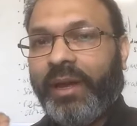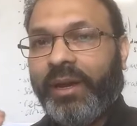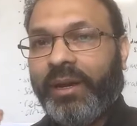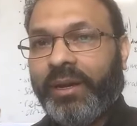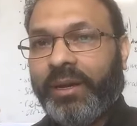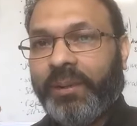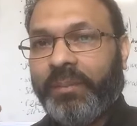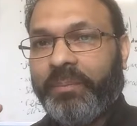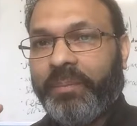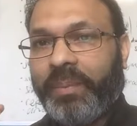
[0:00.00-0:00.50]

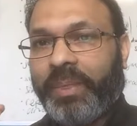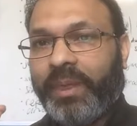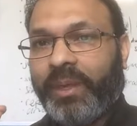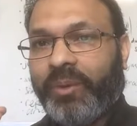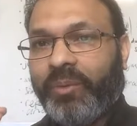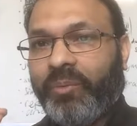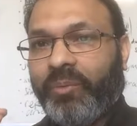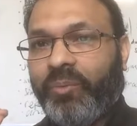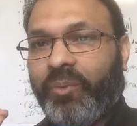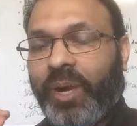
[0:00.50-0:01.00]
in
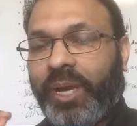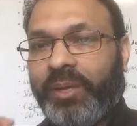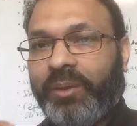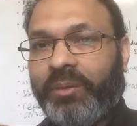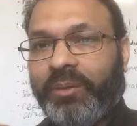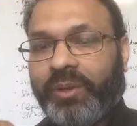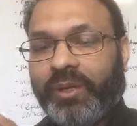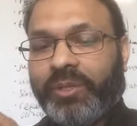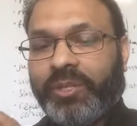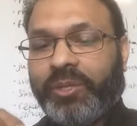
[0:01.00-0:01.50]

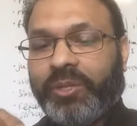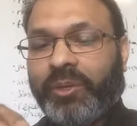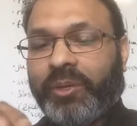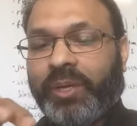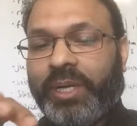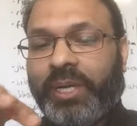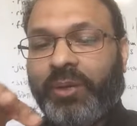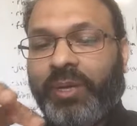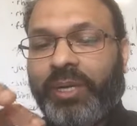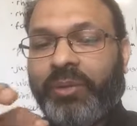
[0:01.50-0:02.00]

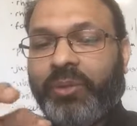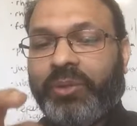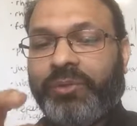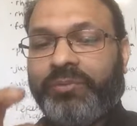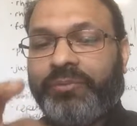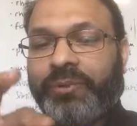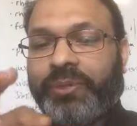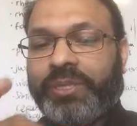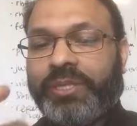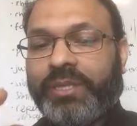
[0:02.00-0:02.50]

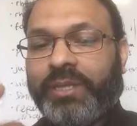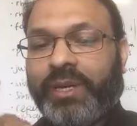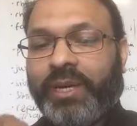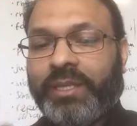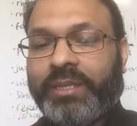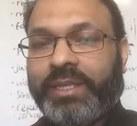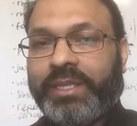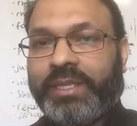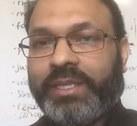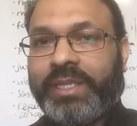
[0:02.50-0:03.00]
order for us to
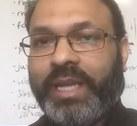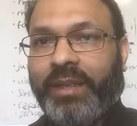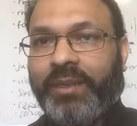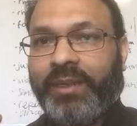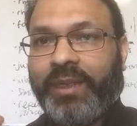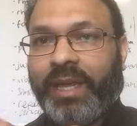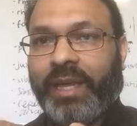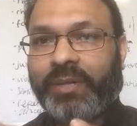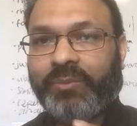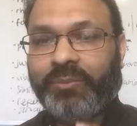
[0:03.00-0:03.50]

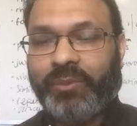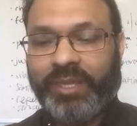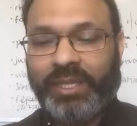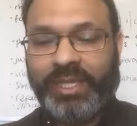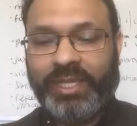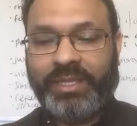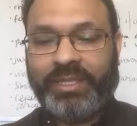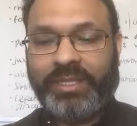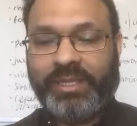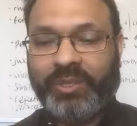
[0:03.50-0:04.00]
understand that, we
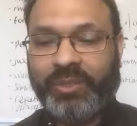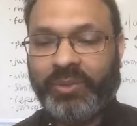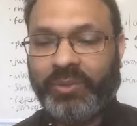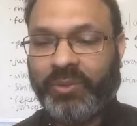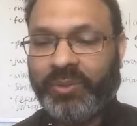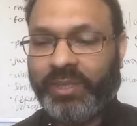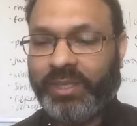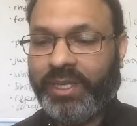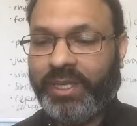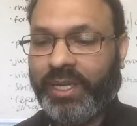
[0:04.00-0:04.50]
need
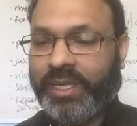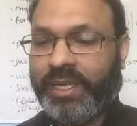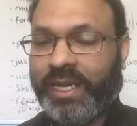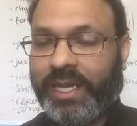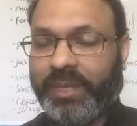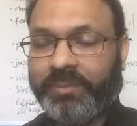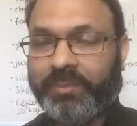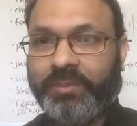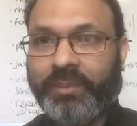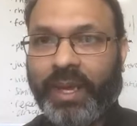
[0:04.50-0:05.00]
to
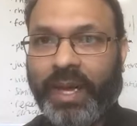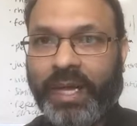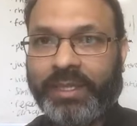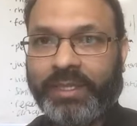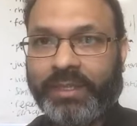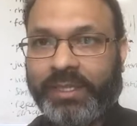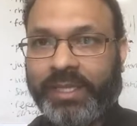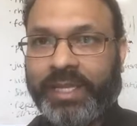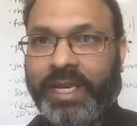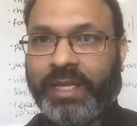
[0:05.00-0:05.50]

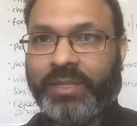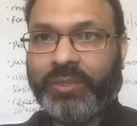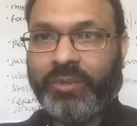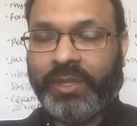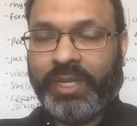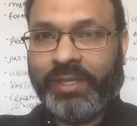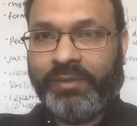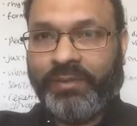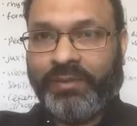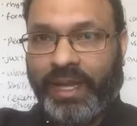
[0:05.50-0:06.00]
and to get to
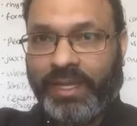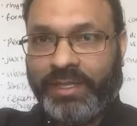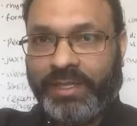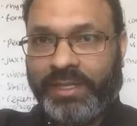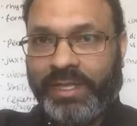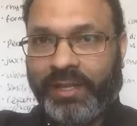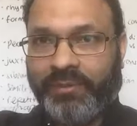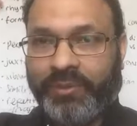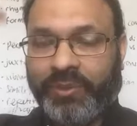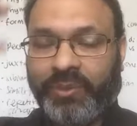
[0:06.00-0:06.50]
an
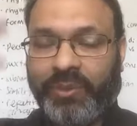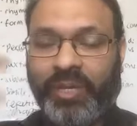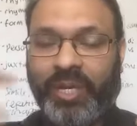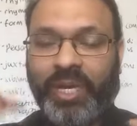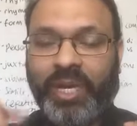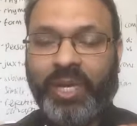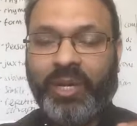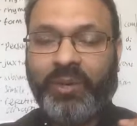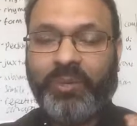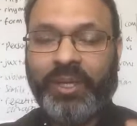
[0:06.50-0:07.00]
advanced level,
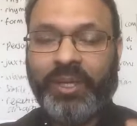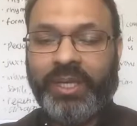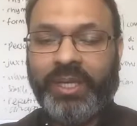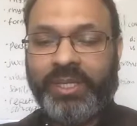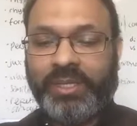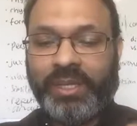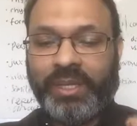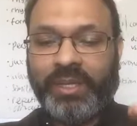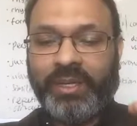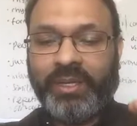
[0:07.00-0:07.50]
we
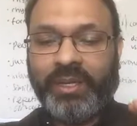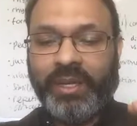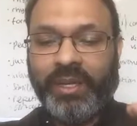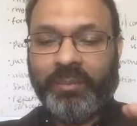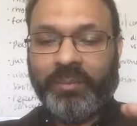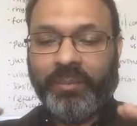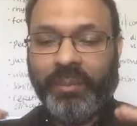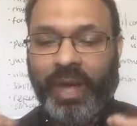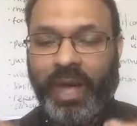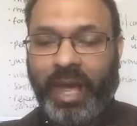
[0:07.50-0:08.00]
need to
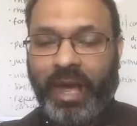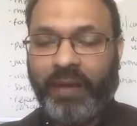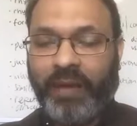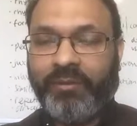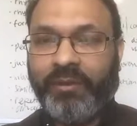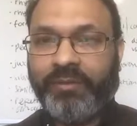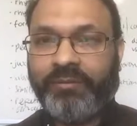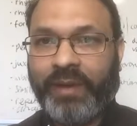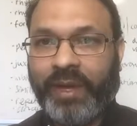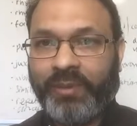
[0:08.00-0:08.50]

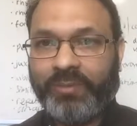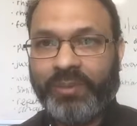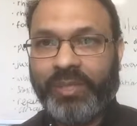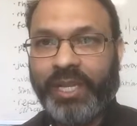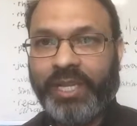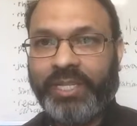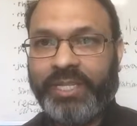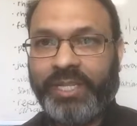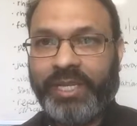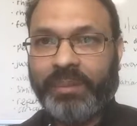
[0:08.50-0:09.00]
have a
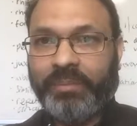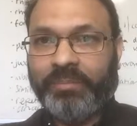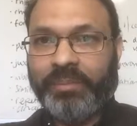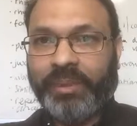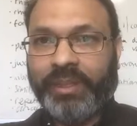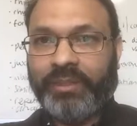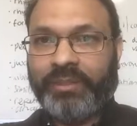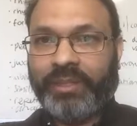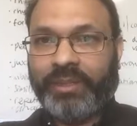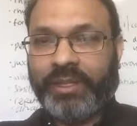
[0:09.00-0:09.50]
foundation and
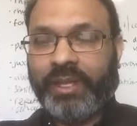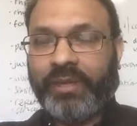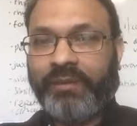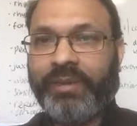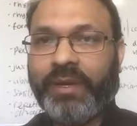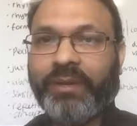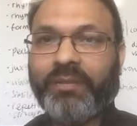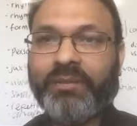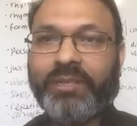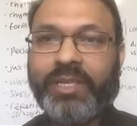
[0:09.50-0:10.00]
build on
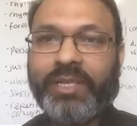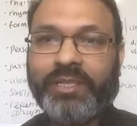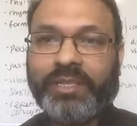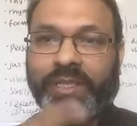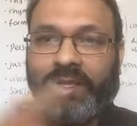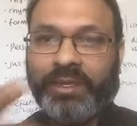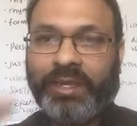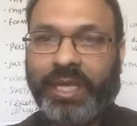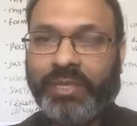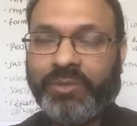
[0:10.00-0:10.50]
that
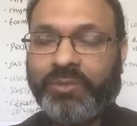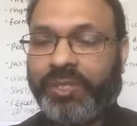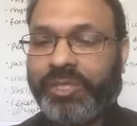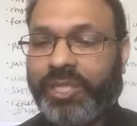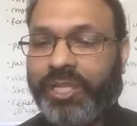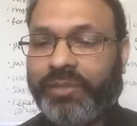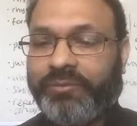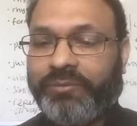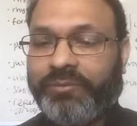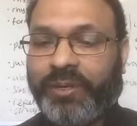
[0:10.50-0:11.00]
foundation. And that's what
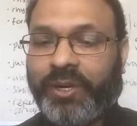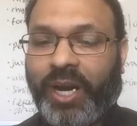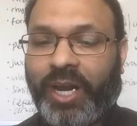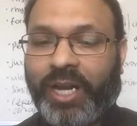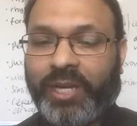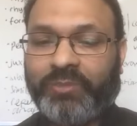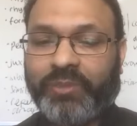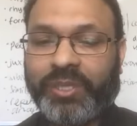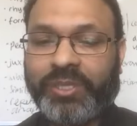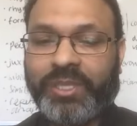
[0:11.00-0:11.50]
Sheikh
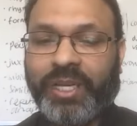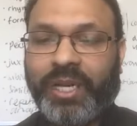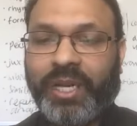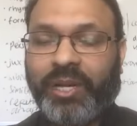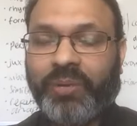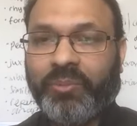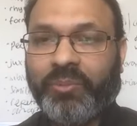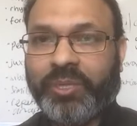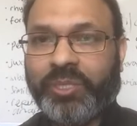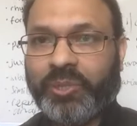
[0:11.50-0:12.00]
Farhan
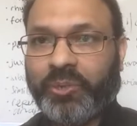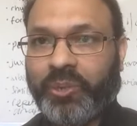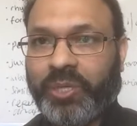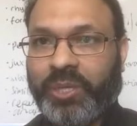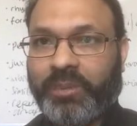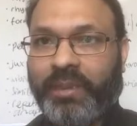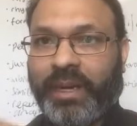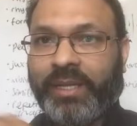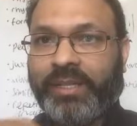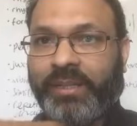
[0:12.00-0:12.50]
was
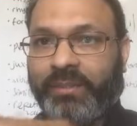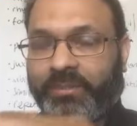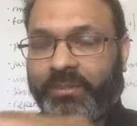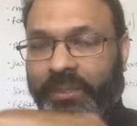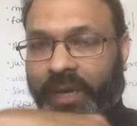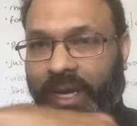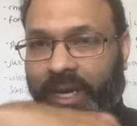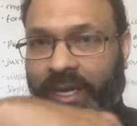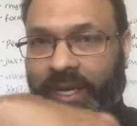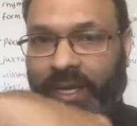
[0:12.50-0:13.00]
talking about
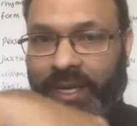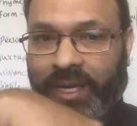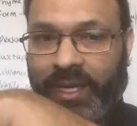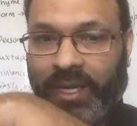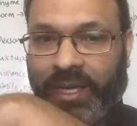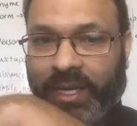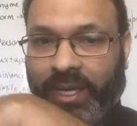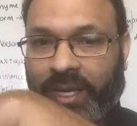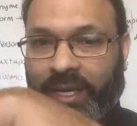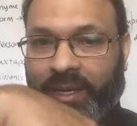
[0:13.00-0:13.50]

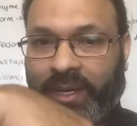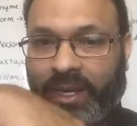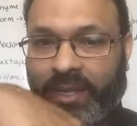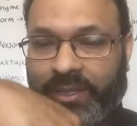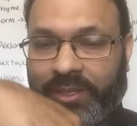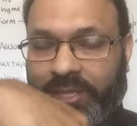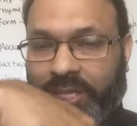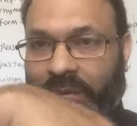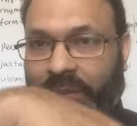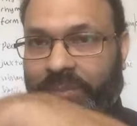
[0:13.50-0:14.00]

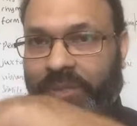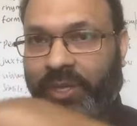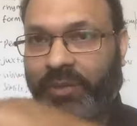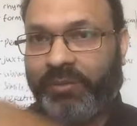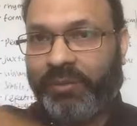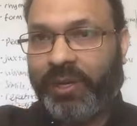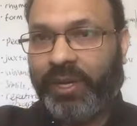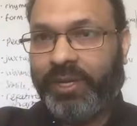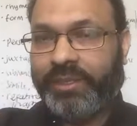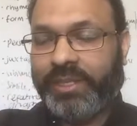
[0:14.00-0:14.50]
in terms
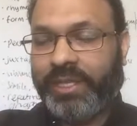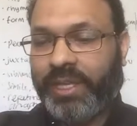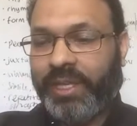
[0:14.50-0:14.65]
of